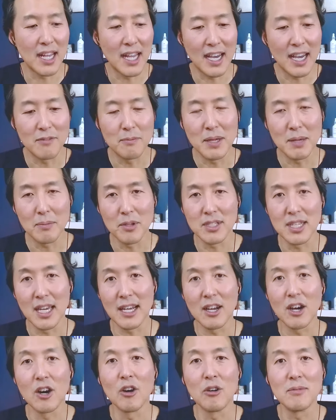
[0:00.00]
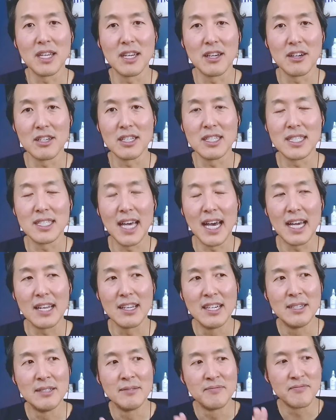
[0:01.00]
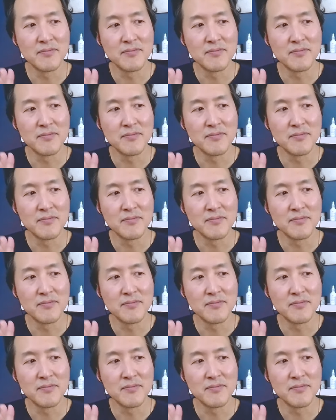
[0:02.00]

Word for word: to have people take home here is that